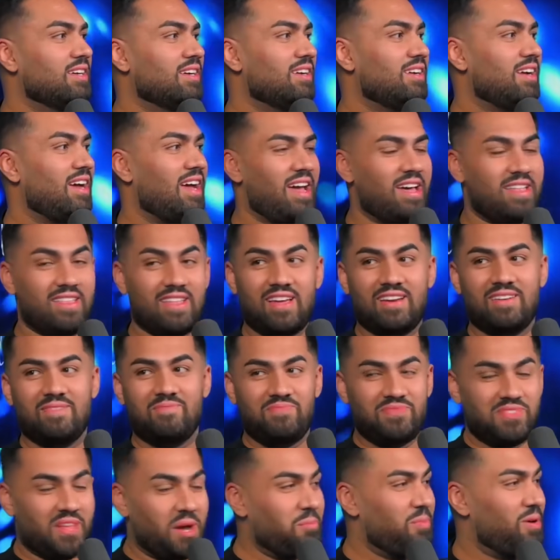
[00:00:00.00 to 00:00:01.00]
Yeah. And
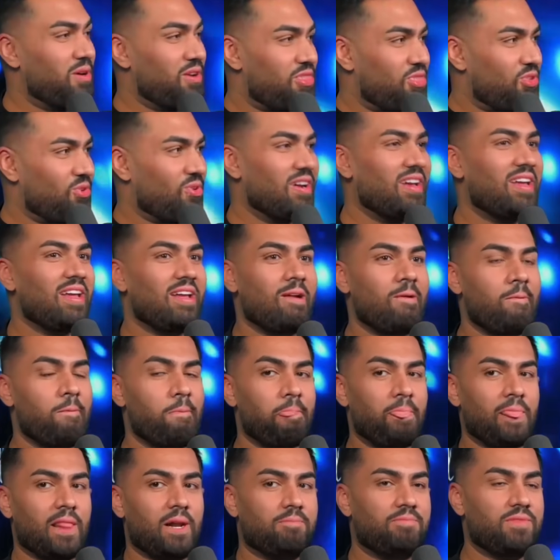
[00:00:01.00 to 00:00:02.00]
then number three,
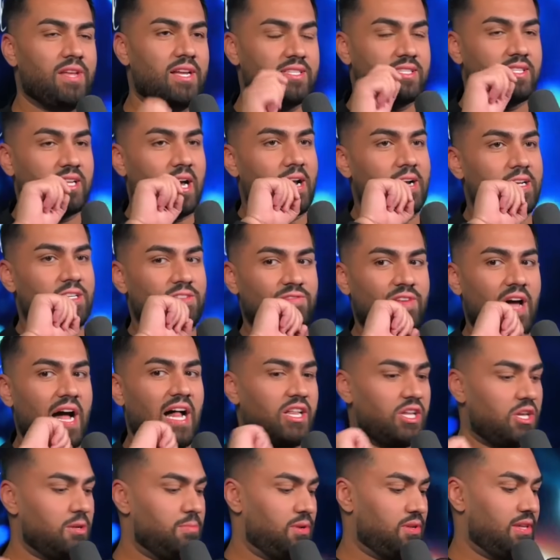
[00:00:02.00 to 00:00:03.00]
it's not as
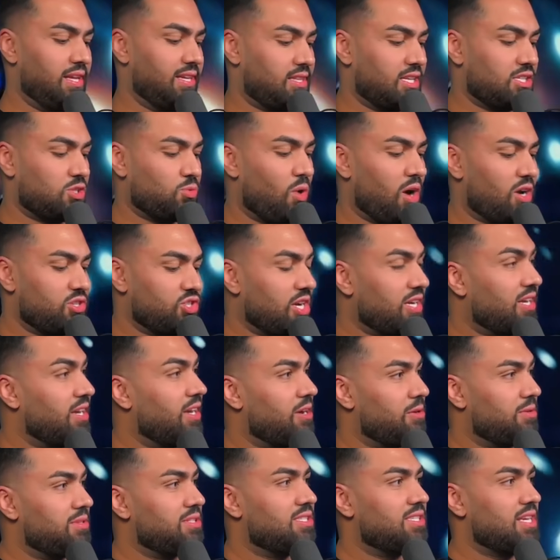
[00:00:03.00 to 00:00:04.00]
valuable. Like this watch I can
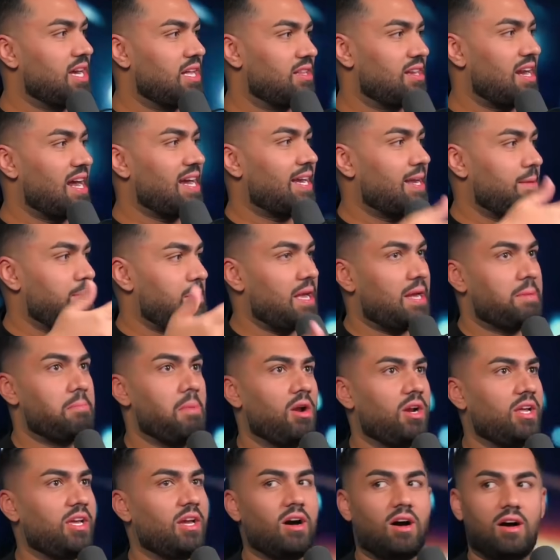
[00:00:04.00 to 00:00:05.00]
go and sell and I can make
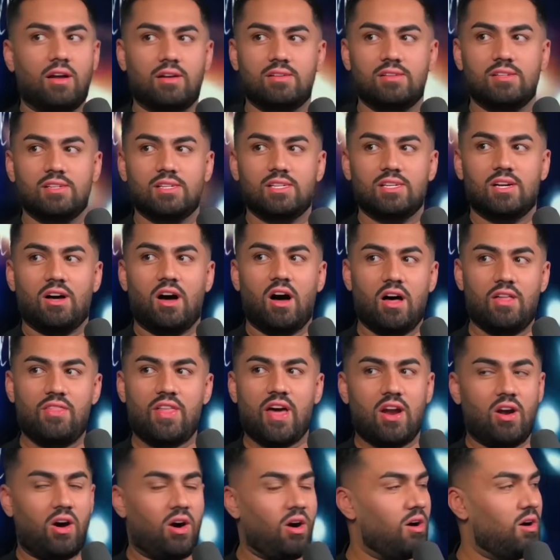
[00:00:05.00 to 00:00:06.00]
money on. Mm-hmm. On
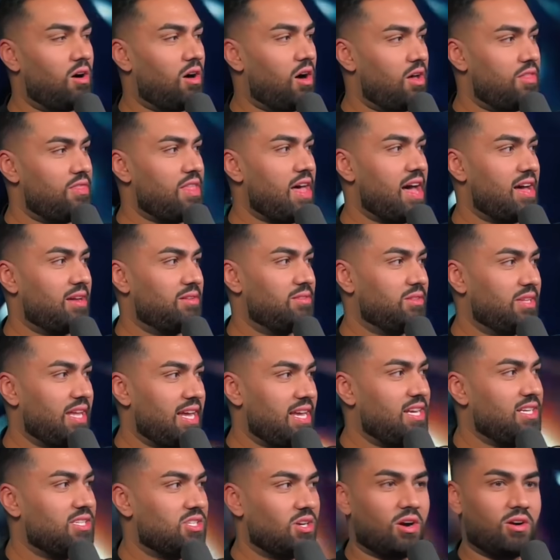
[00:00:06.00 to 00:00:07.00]
that on that
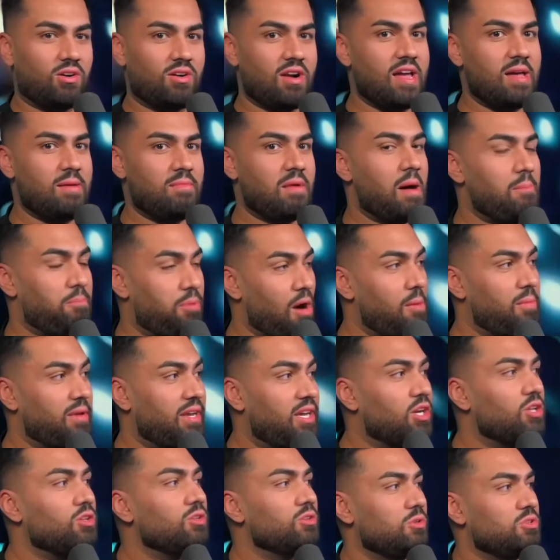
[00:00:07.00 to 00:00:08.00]
ladies R M, I'm probably
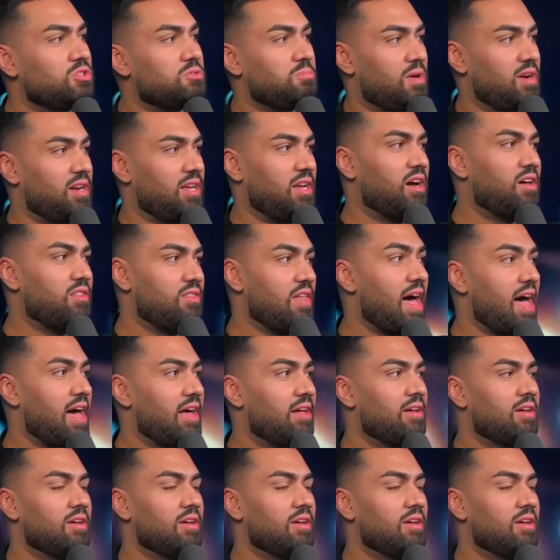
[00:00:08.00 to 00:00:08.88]
going to lose money on that.